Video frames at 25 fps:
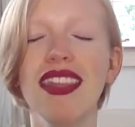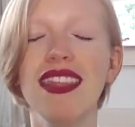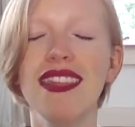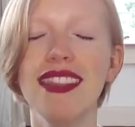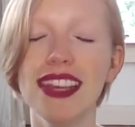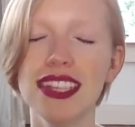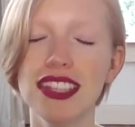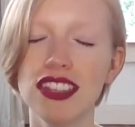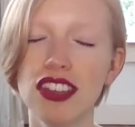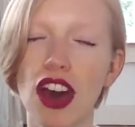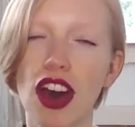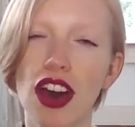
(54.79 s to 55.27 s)

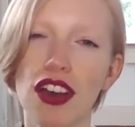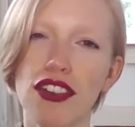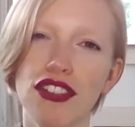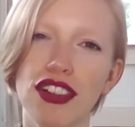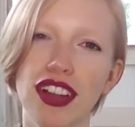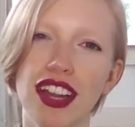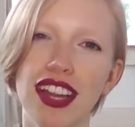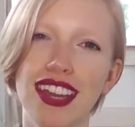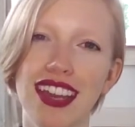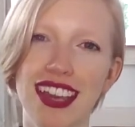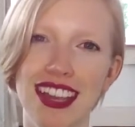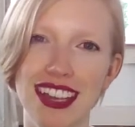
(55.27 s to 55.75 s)
This
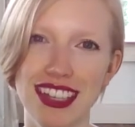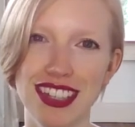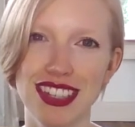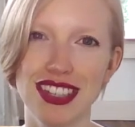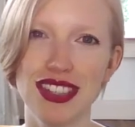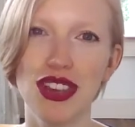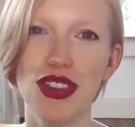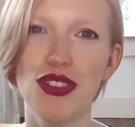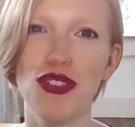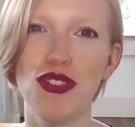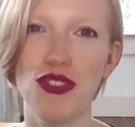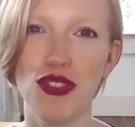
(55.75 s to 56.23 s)
offering
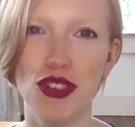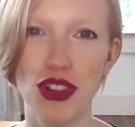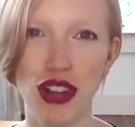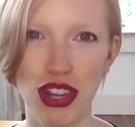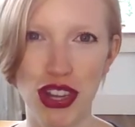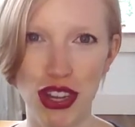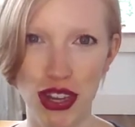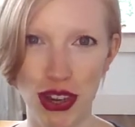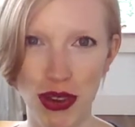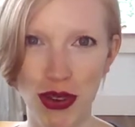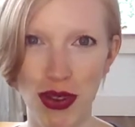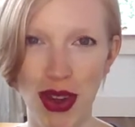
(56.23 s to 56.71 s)
is for
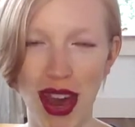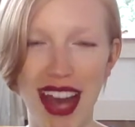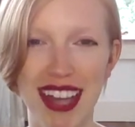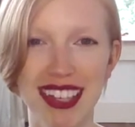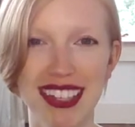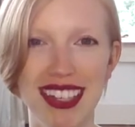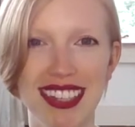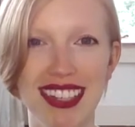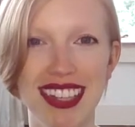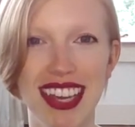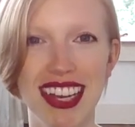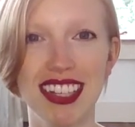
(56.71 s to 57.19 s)
you.
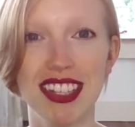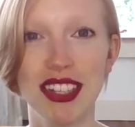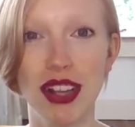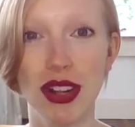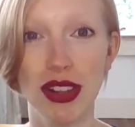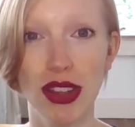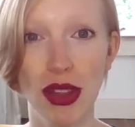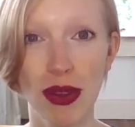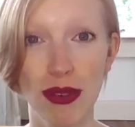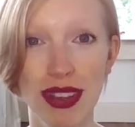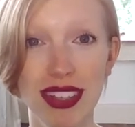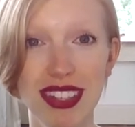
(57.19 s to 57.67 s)
As I said, it's
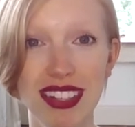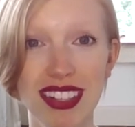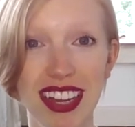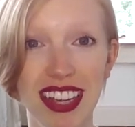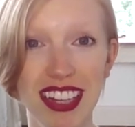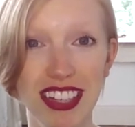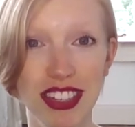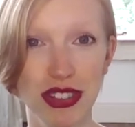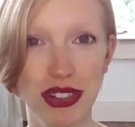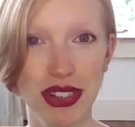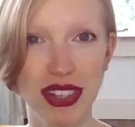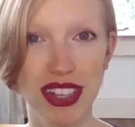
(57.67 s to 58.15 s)
our lowest
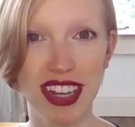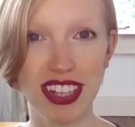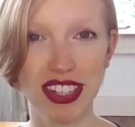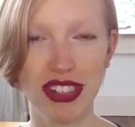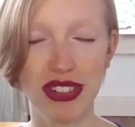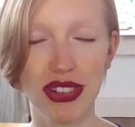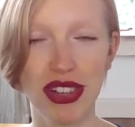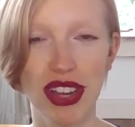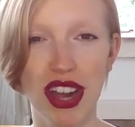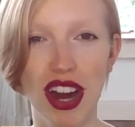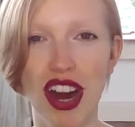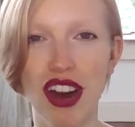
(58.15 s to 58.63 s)

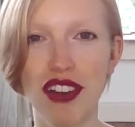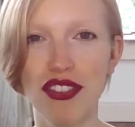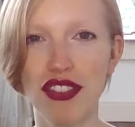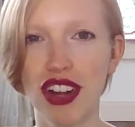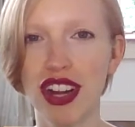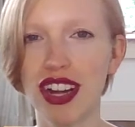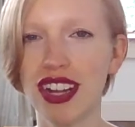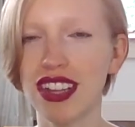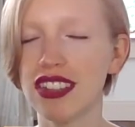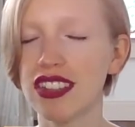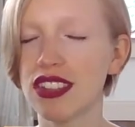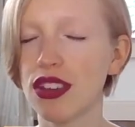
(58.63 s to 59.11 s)
introductory offer.
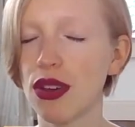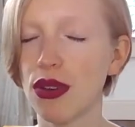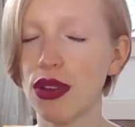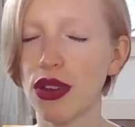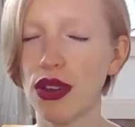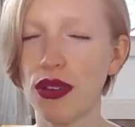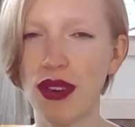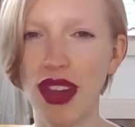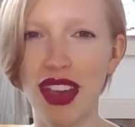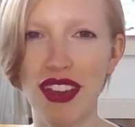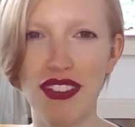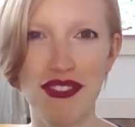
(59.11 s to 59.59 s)
It's
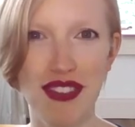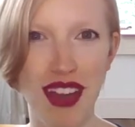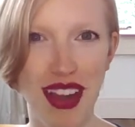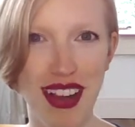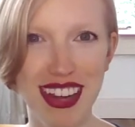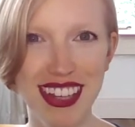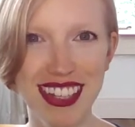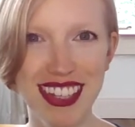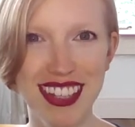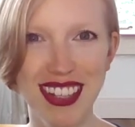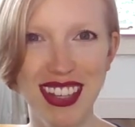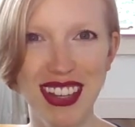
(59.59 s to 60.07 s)
going away
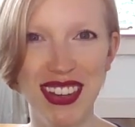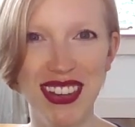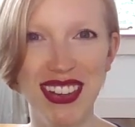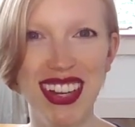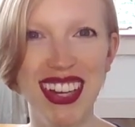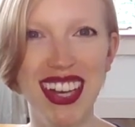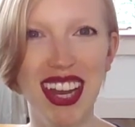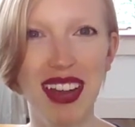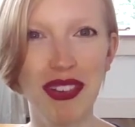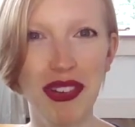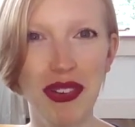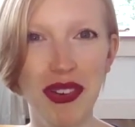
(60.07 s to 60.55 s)
very soon,
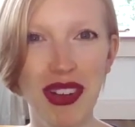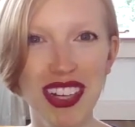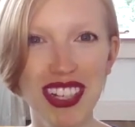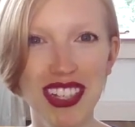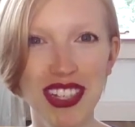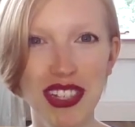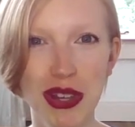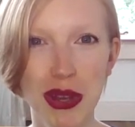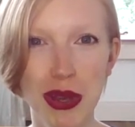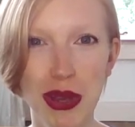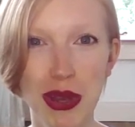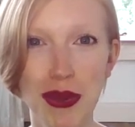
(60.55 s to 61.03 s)
and I'm going
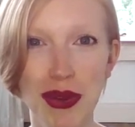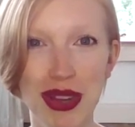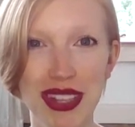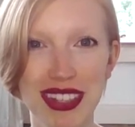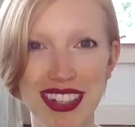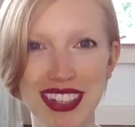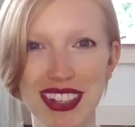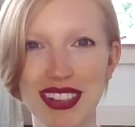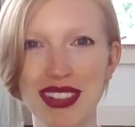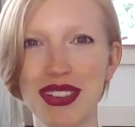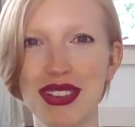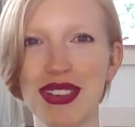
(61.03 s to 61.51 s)
to show you
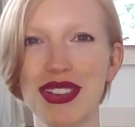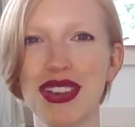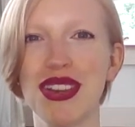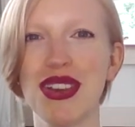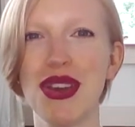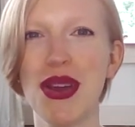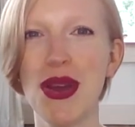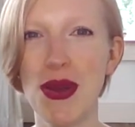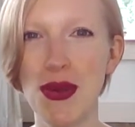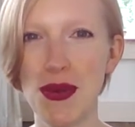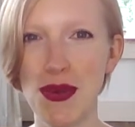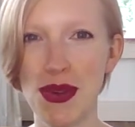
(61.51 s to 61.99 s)
what's included
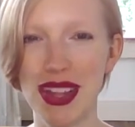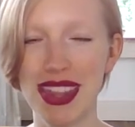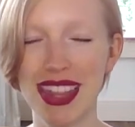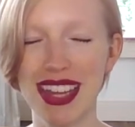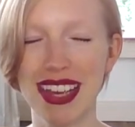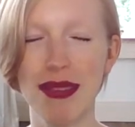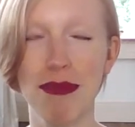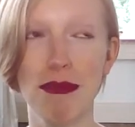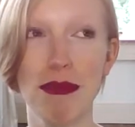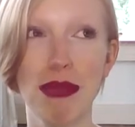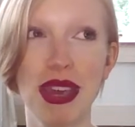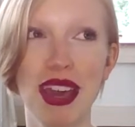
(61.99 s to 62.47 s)
with
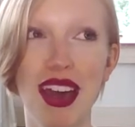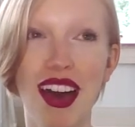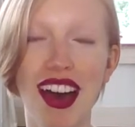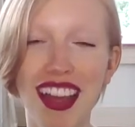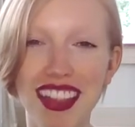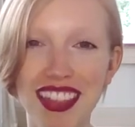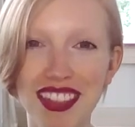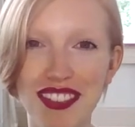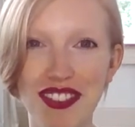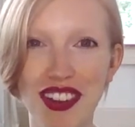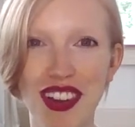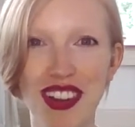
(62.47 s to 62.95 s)
it
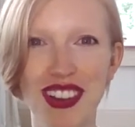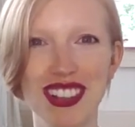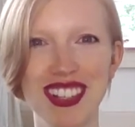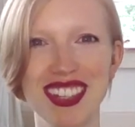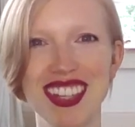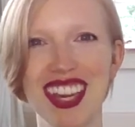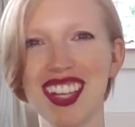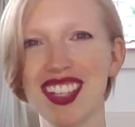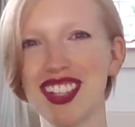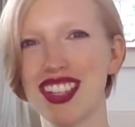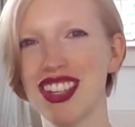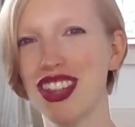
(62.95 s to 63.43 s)
beyond the photo
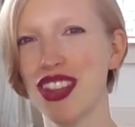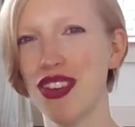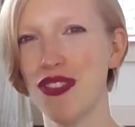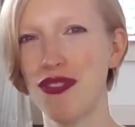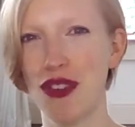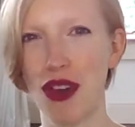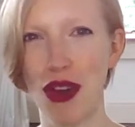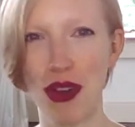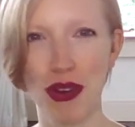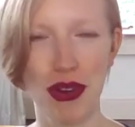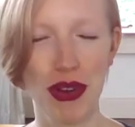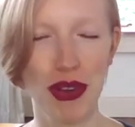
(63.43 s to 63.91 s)
session, the
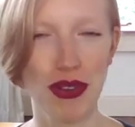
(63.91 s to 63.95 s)
photo